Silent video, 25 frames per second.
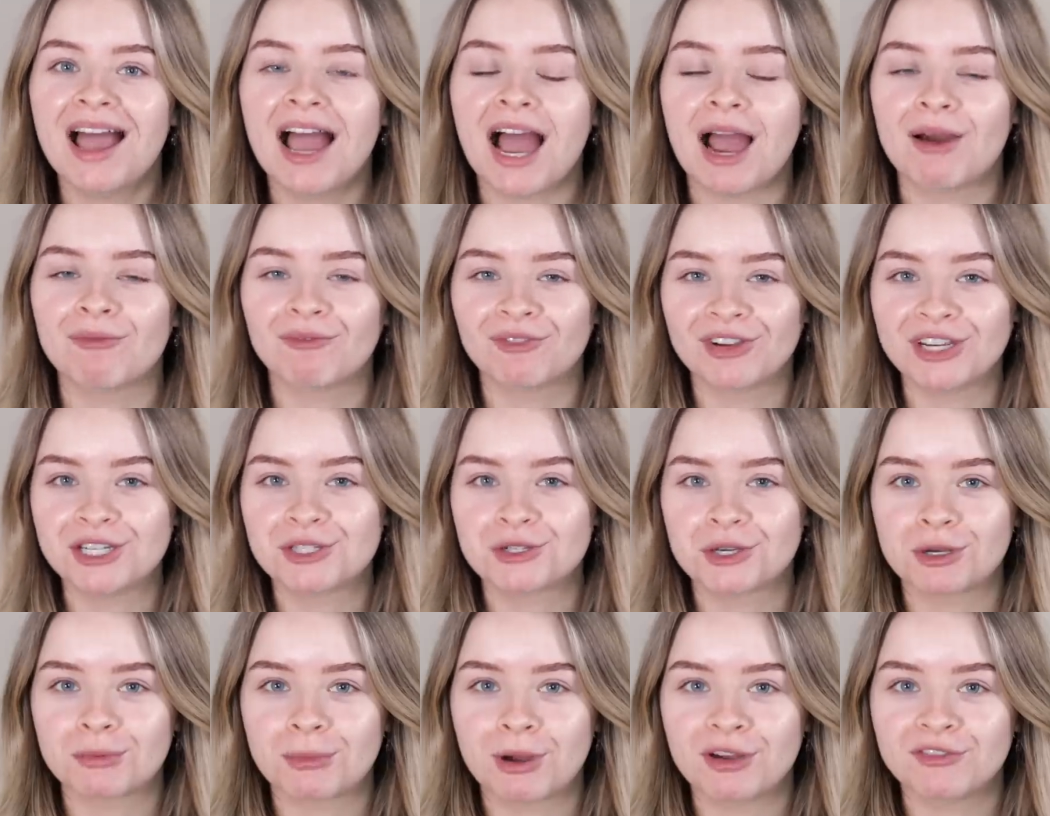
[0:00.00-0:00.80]
and
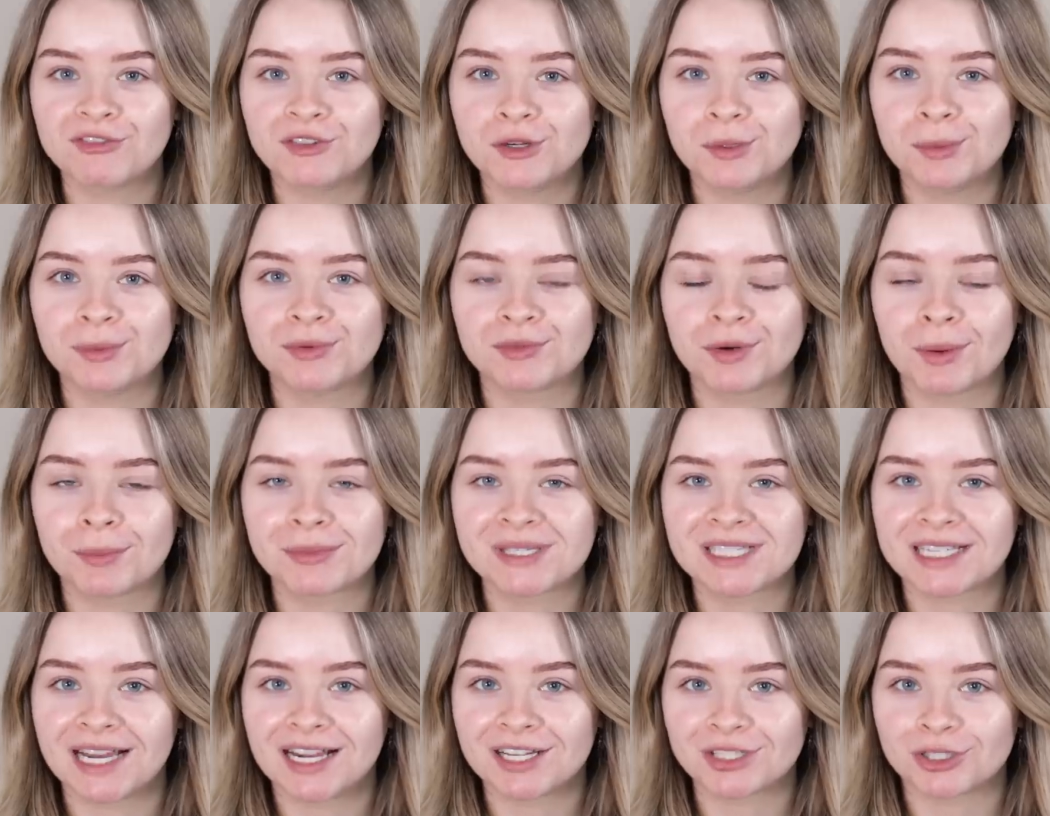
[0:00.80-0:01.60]
redoing my filming room
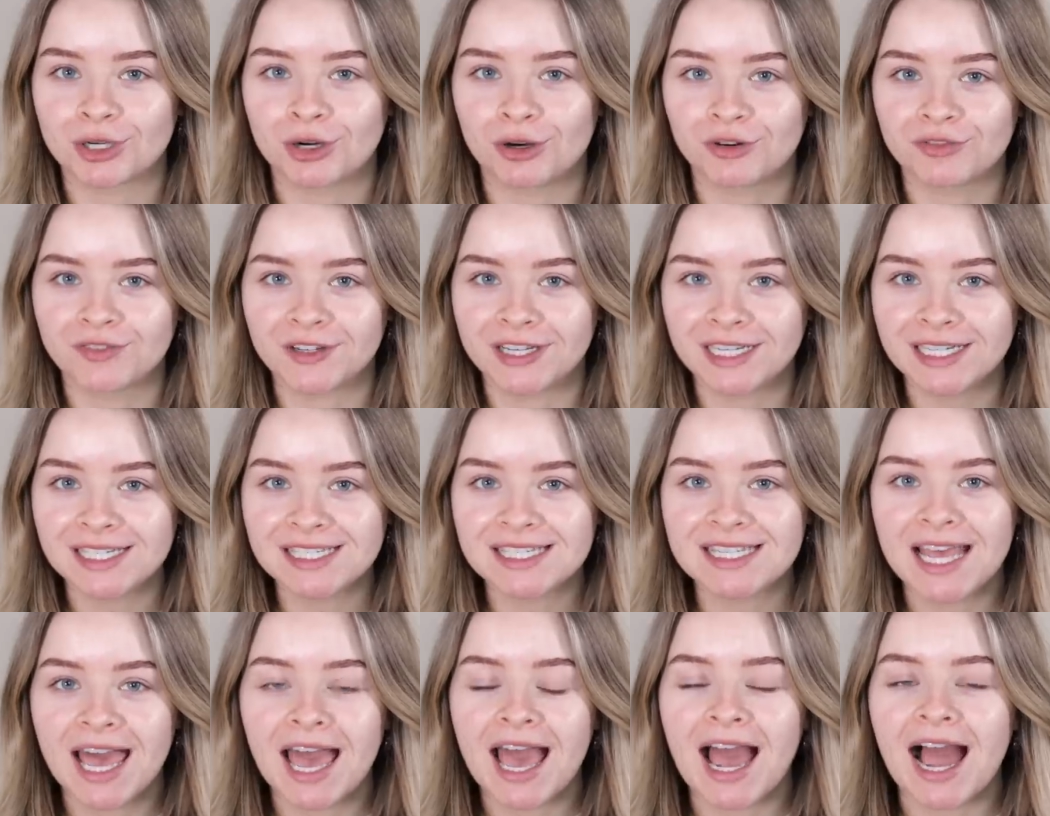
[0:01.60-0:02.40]
slash
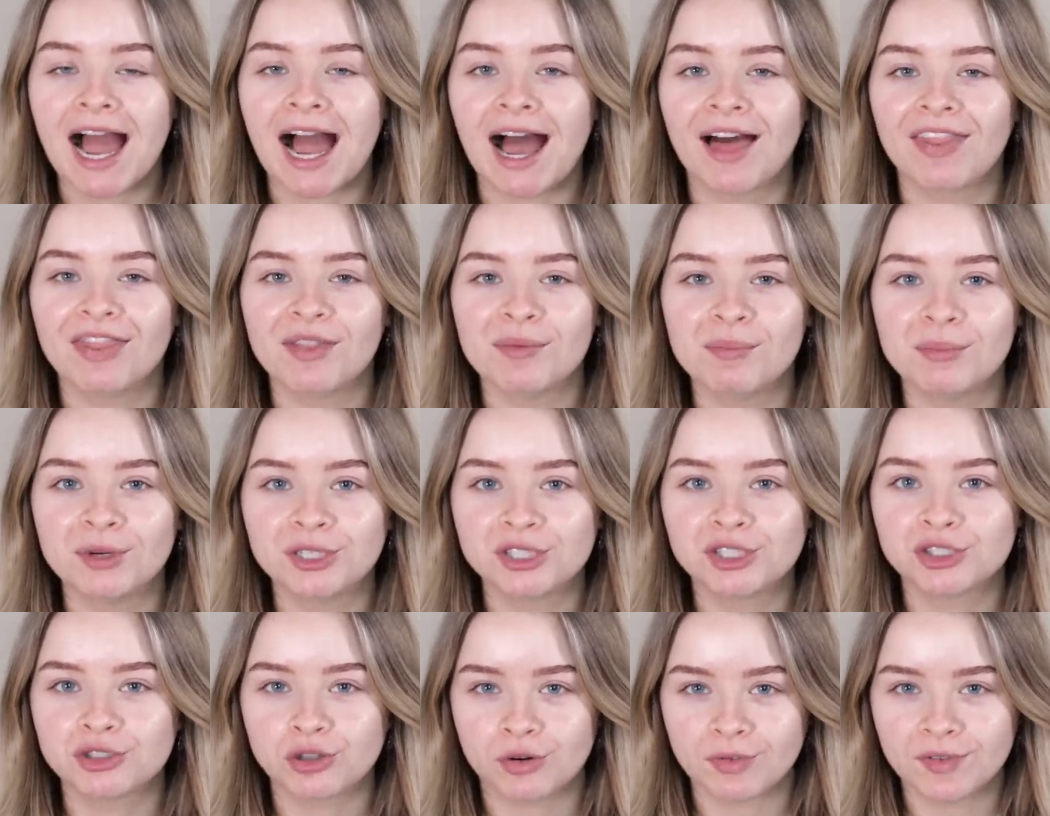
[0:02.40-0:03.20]
office and the
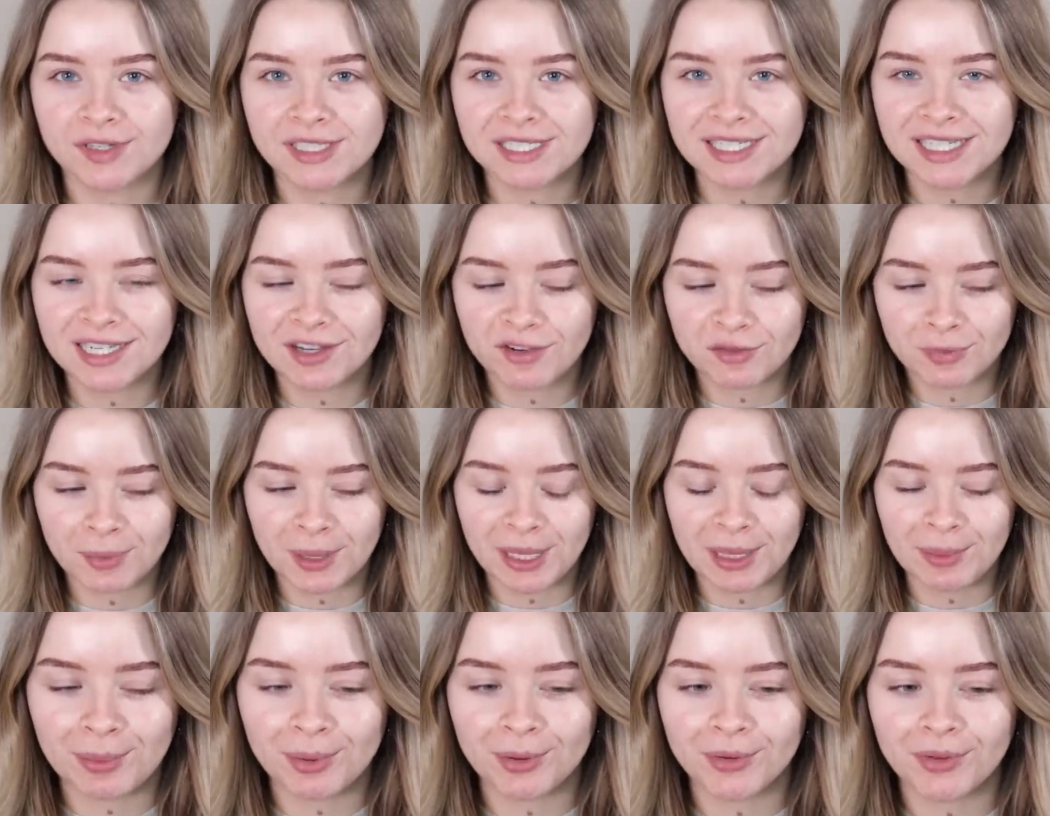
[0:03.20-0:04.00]
majority of
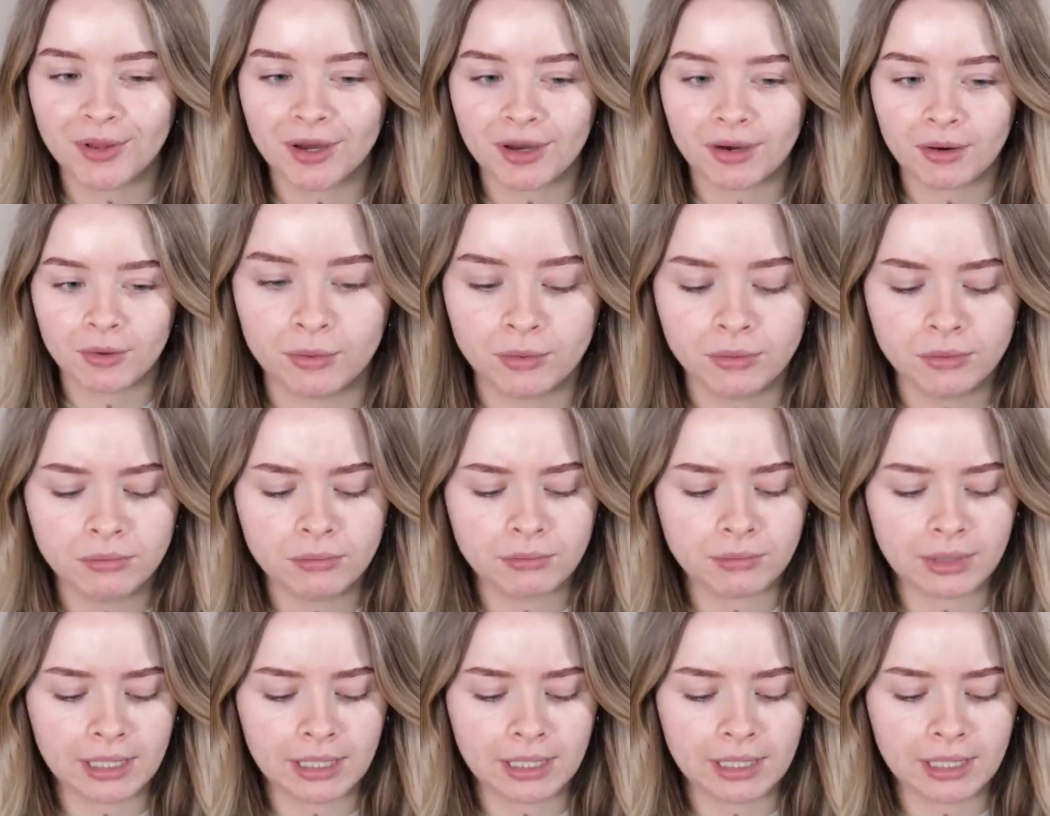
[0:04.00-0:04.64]
people that, oh,